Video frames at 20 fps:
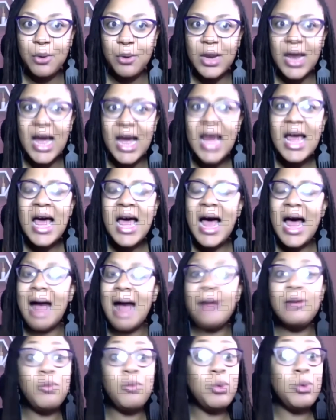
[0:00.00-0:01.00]
Ebola,
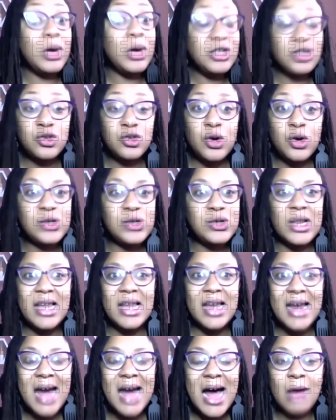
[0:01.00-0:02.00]
and we're just going to
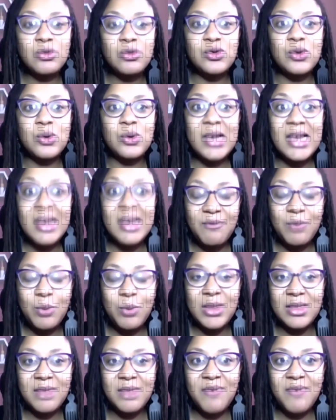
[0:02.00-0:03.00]
learn how to live
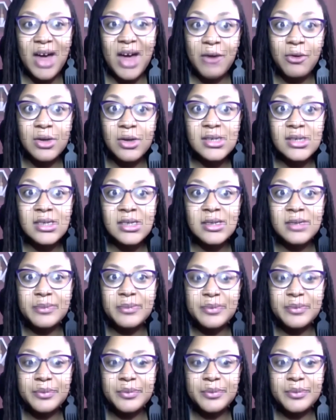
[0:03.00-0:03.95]
with the virus.